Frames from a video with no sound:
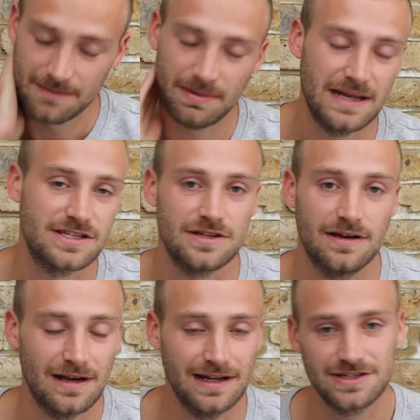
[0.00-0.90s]
but it's
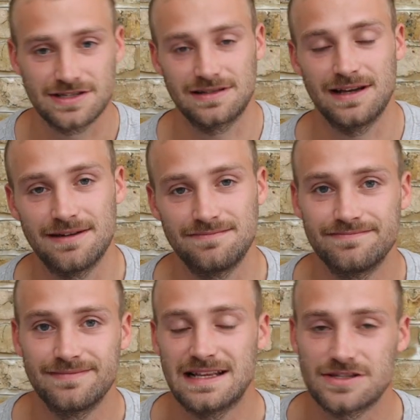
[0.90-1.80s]

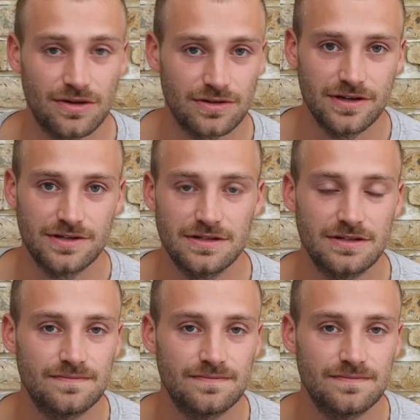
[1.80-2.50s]
not good.